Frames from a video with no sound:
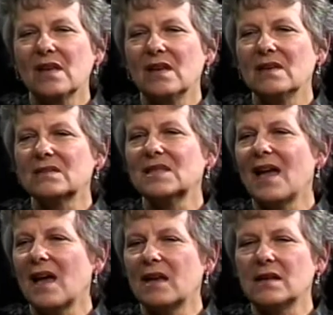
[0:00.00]
is
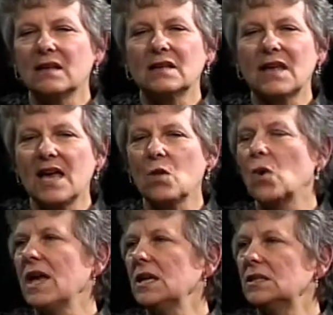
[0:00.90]
that a
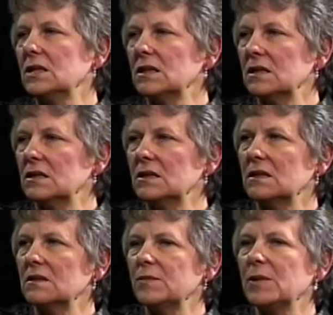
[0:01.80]
gateway to
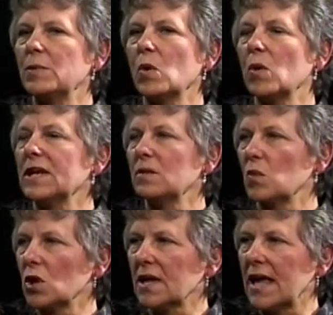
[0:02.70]
people wanting
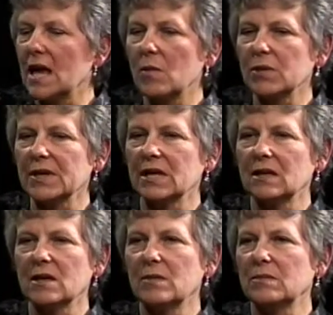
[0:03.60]
more gambling.
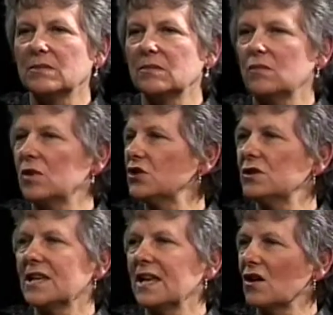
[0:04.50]
What's
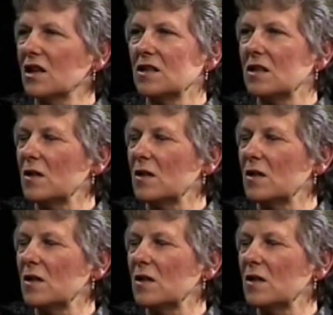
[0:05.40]
your take on the